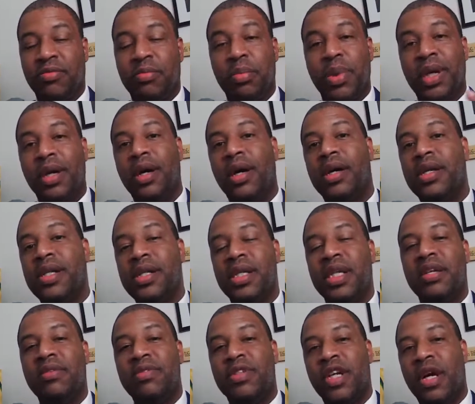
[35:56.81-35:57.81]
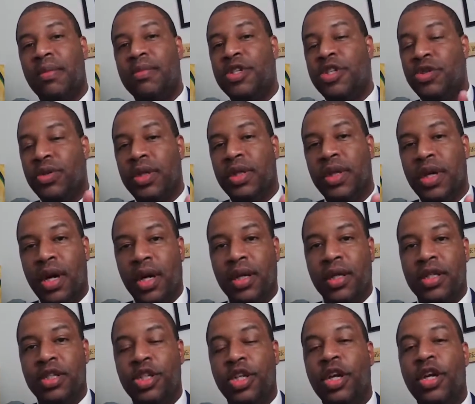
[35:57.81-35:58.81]
because Steve Jobs during
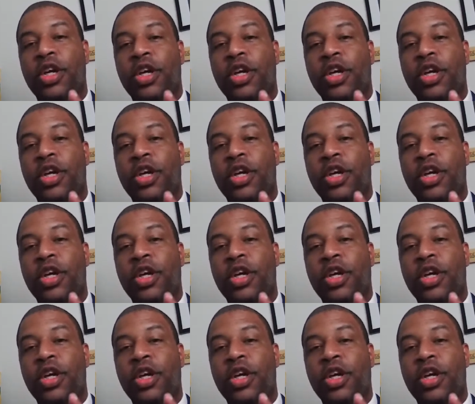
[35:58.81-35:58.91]
college